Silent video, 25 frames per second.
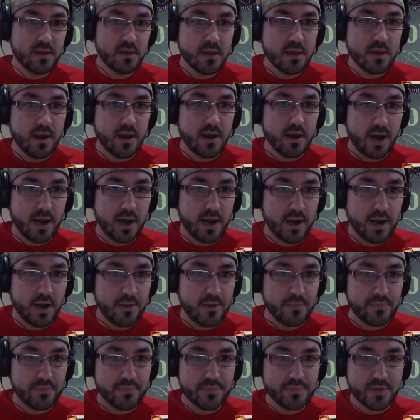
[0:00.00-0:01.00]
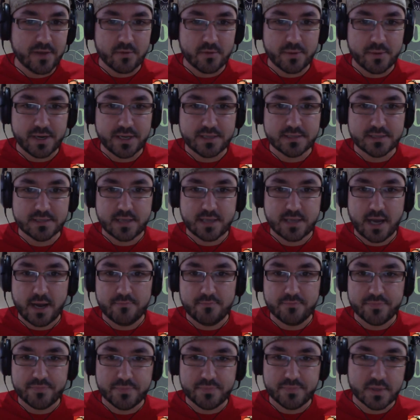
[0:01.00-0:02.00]
Yeah. Um, everybody can
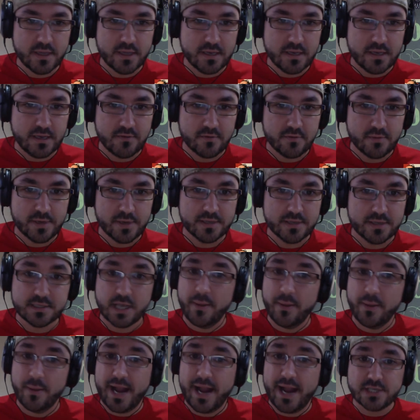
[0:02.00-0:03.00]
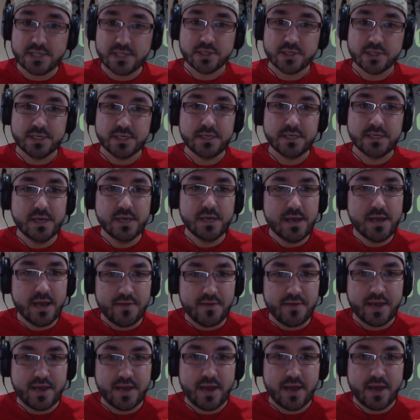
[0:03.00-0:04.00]
stop, and everybody can stop. And actually,
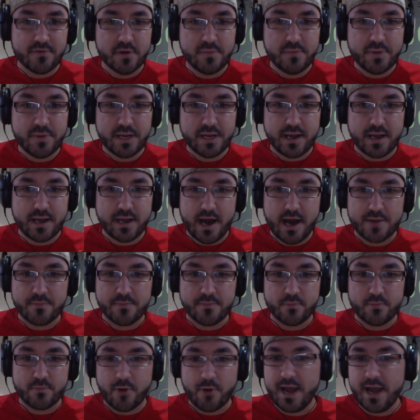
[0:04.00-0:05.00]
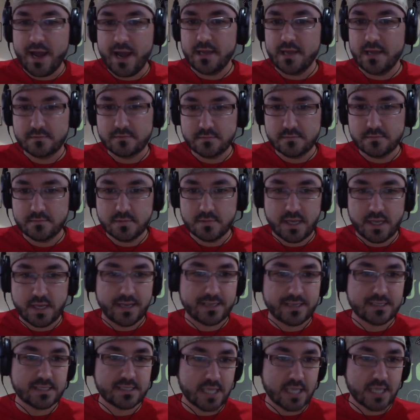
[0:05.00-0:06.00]
I think everybody got them right,
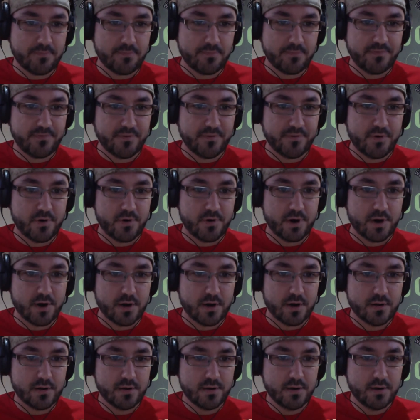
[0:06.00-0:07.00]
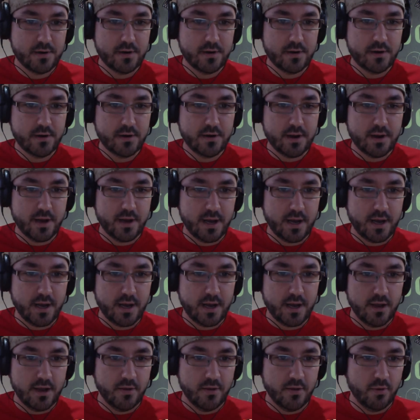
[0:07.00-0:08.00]
except for.
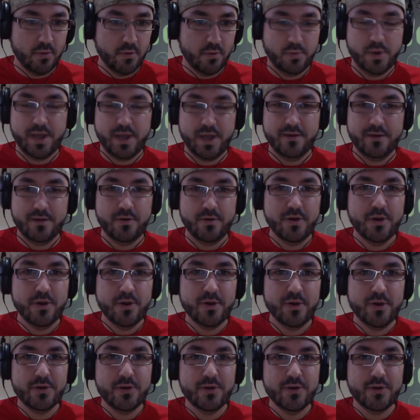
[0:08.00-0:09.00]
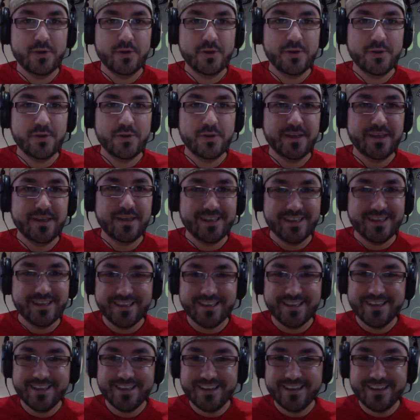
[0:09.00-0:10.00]
Uh, well, well, don't, don't call the
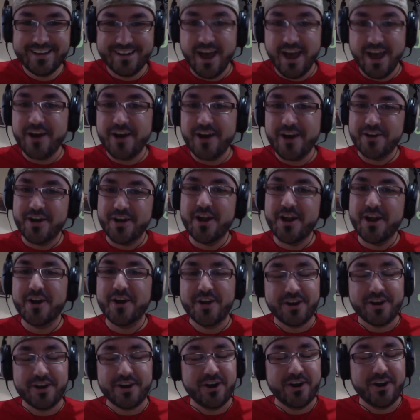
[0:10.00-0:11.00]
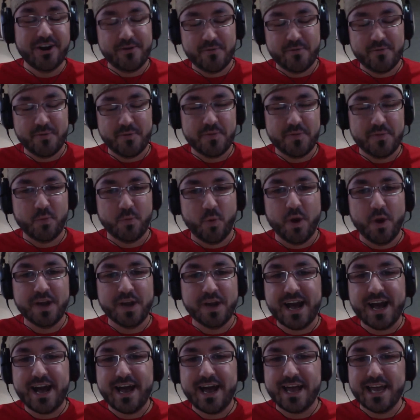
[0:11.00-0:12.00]
don't call the guy. No, no, no, no, no. One
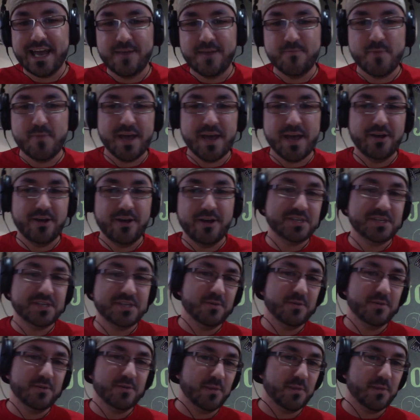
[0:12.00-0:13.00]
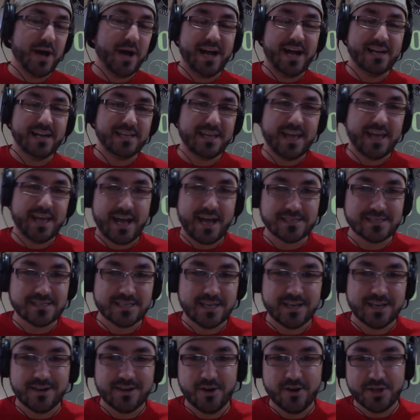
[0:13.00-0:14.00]
guy emailed the podcast
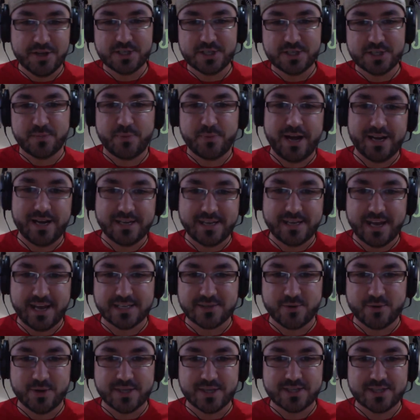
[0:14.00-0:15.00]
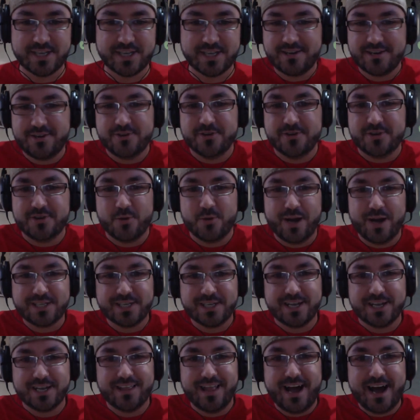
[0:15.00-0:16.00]
saying, "Oh, there's the podcast question." It's like, dude, you're
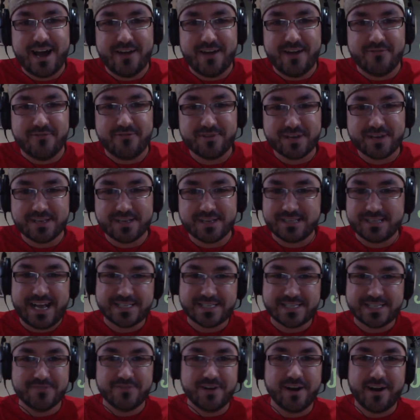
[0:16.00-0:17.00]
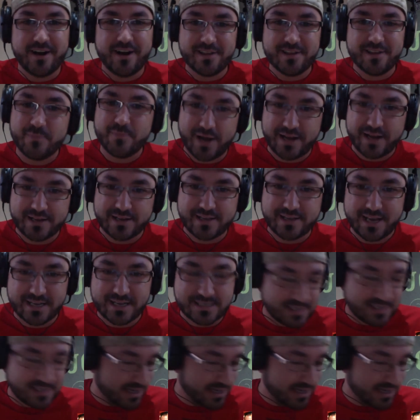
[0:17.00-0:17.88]
watching it live because it hasn't even gone to the podcast